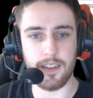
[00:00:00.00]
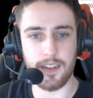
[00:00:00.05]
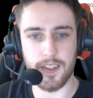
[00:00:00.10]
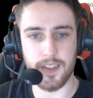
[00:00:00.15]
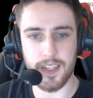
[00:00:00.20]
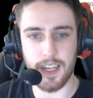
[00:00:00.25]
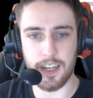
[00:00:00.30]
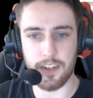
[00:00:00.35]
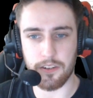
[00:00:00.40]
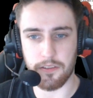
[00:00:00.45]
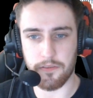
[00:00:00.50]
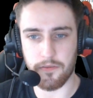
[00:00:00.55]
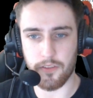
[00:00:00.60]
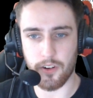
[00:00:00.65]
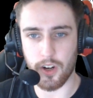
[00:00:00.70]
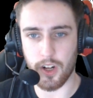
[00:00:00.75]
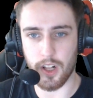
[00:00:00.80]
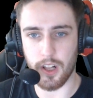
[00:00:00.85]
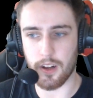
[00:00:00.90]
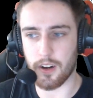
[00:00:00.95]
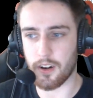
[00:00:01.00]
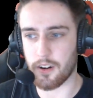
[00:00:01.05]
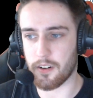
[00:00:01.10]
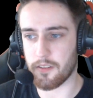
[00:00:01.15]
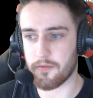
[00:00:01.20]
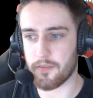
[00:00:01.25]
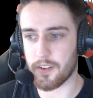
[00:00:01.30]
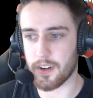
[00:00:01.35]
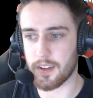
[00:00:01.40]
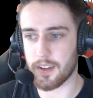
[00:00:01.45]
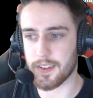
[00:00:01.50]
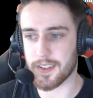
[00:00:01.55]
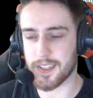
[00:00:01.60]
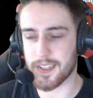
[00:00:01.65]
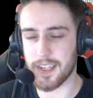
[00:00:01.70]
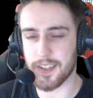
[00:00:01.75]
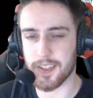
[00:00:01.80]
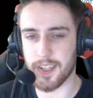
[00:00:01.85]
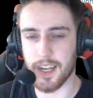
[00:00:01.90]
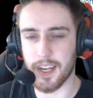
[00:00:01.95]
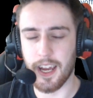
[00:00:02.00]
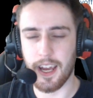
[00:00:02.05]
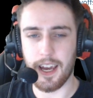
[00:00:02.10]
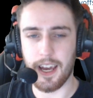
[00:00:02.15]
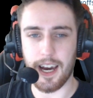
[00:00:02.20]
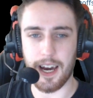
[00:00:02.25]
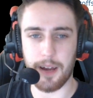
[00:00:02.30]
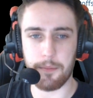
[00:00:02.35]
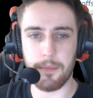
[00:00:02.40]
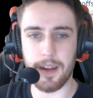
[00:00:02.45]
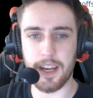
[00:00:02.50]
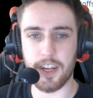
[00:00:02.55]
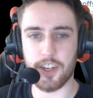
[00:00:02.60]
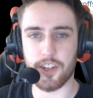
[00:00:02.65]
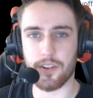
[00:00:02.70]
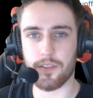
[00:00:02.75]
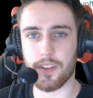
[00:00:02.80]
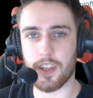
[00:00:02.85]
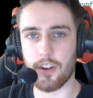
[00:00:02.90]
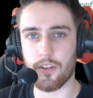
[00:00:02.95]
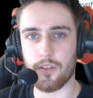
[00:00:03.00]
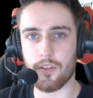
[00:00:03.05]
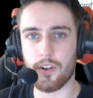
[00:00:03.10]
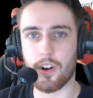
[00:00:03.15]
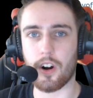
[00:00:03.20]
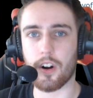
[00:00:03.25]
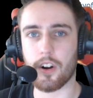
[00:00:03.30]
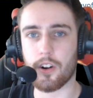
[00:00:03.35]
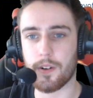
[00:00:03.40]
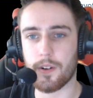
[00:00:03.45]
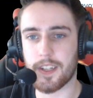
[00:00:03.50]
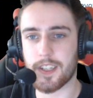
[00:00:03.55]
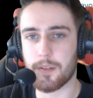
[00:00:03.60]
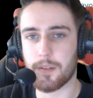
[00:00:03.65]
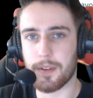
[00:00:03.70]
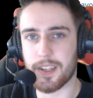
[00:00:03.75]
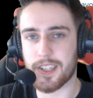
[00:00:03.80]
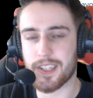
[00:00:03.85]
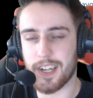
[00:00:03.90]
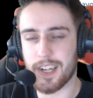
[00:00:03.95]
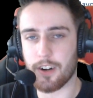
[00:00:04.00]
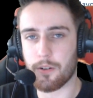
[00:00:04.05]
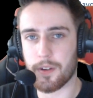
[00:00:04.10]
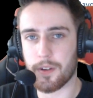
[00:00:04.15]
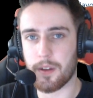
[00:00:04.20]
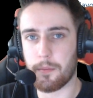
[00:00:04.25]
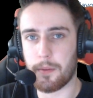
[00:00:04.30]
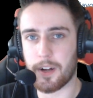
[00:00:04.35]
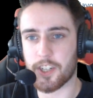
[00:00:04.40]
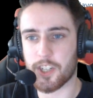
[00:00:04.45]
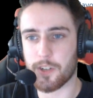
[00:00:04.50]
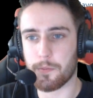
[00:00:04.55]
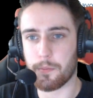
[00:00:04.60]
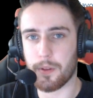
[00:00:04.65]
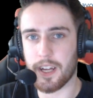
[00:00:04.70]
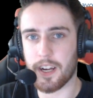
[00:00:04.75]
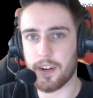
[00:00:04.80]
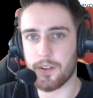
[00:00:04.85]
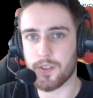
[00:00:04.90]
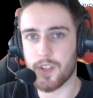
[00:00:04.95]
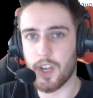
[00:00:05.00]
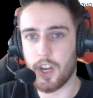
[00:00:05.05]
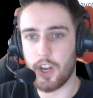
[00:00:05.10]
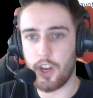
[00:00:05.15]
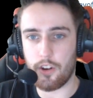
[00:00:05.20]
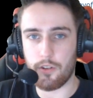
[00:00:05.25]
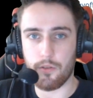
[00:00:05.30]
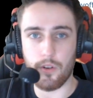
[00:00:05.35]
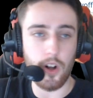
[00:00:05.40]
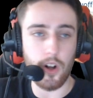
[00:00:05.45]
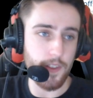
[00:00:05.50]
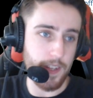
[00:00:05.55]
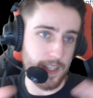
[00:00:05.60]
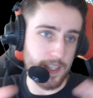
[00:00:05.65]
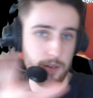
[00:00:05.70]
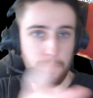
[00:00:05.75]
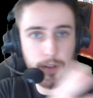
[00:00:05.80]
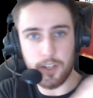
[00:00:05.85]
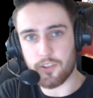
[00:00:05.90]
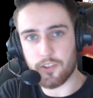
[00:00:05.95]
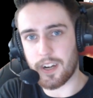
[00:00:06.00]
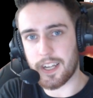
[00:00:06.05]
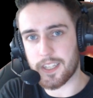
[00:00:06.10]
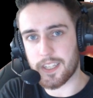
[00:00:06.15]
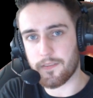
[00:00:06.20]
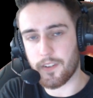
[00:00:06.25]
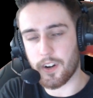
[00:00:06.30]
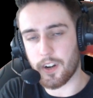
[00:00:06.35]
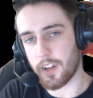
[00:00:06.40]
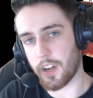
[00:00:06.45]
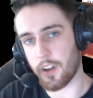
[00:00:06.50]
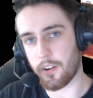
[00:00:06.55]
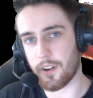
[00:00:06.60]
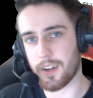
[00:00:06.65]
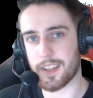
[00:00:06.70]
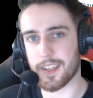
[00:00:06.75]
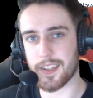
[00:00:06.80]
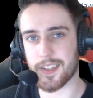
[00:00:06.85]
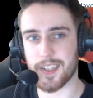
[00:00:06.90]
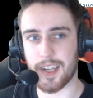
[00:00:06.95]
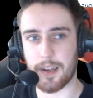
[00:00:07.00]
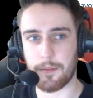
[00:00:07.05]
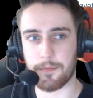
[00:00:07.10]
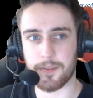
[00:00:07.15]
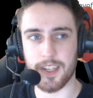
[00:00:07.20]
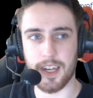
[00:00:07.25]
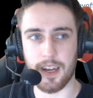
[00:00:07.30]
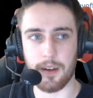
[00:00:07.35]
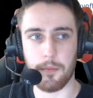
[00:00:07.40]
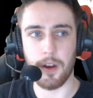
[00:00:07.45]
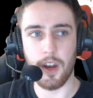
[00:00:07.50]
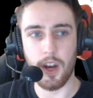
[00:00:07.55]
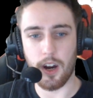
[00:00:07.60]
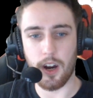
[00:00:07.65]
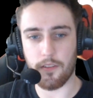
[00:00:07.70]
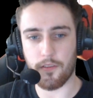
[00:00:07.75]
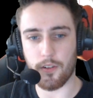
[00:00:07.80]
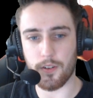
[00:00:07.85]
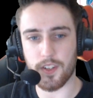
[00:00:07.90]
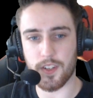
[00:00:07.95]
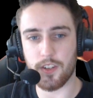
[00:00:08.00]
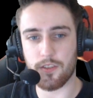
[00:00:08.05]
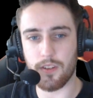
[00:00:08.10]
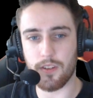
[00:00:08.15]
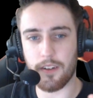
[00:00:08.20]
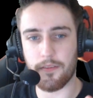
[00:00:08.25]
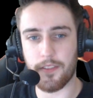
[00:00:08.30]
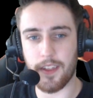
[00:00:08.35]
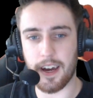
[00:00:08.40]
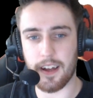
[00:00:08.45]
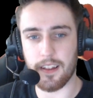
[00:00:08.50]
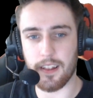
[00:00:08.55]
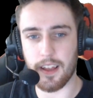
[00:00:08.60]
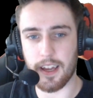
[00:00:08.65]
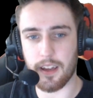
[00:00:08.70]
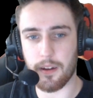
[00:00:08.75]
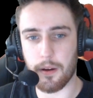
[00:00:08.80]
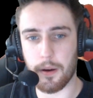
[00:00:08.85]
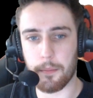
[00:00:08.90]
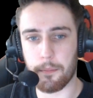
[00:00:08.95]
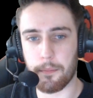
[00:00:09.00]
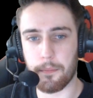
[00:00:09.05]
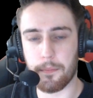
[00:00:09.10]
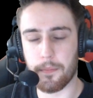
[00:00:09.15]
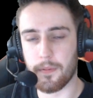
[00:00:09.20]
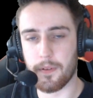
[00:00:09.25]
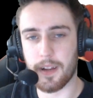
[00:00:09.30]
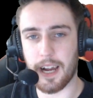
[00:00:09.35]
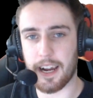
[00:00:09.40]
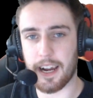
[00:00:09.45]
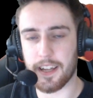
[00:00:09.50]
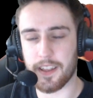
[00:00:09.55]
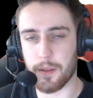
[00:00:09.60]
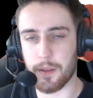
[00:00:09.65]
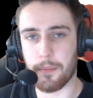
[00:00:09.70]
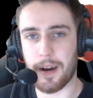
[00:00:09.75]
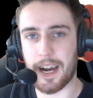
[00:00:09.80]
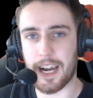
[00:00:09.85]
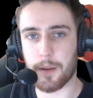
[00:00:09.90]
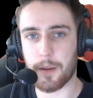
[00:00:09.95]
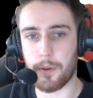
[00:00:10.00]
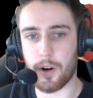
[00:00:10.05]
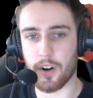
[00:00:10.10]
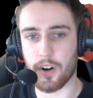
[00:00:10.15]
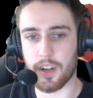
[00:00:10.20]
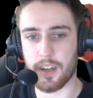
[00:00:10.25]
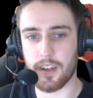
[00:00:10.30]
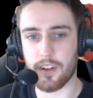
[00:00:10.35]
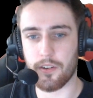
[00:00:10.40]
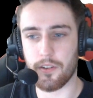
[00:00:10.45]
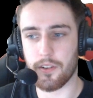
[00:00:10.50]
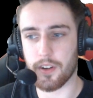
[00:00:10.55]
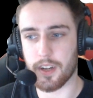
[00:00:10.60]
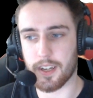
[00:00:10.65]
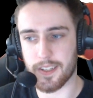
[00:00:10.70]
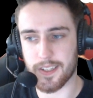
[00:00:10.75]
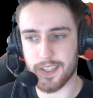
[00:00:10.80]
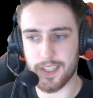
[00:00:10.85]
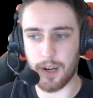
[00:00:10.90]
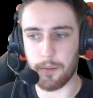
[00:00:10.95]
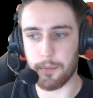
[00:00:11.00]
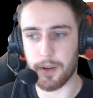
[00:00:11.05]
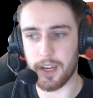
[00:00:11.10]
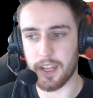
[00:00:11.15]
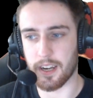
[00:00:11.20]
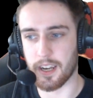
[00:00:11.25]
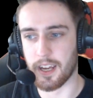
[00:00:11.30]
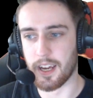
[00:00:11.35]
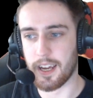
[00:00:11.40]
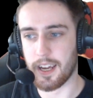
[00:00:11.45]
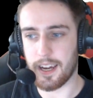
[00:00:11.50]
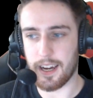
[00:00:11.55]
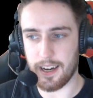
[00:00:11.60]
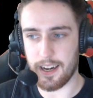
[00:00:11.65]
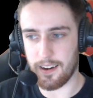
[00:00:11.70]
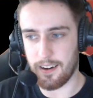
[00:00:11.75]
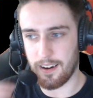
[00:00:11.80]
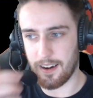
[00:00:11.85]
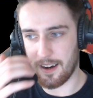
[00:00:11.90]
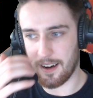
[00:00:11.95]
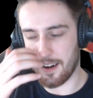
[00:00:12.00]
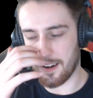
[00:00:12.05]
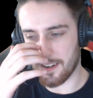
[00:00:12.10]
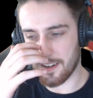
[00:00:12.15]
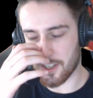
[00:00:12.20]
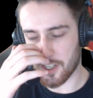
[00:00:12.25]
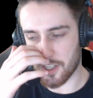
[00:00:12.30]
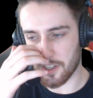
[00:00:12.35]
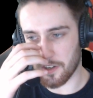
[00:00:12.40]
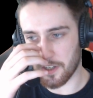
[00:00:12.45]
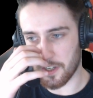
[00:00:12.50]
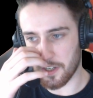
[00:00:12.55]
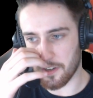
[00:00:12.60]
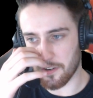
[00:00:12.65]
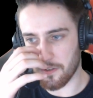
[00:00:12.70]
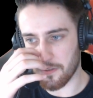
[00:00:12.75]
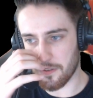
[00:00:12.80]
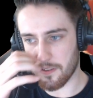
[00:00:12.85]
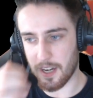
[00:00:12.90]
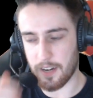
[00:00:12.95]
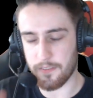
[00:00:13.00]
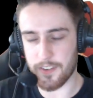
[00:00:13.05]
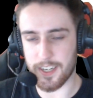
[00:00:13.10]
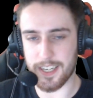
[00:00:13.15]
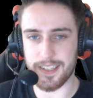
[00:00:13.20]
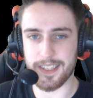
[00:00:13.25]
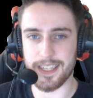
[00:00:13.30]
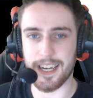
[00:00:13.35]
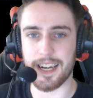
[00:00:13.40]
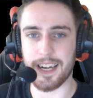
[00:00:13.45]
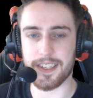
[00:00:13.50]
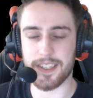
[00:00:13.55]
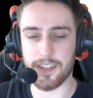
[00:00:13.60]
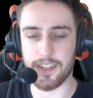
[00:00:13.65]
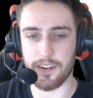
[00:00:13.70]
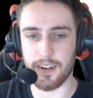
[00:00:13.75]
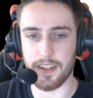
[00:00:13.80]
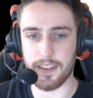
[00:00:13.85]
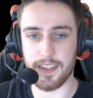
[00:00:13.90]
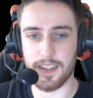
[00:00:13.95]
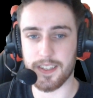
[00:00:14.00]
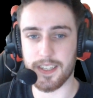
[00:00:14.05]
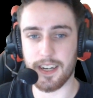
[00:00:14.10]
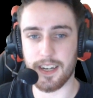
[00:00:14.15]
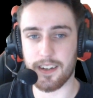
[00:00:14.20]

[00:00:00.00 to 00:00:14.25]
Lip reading: schedule for all of the season and make sure that you're not going to be stuck with a bunch of players who all need to be transferred out at the same time. Of course, you do have that guy in the back pocket who you can sub in should you have a disaster. And this guy,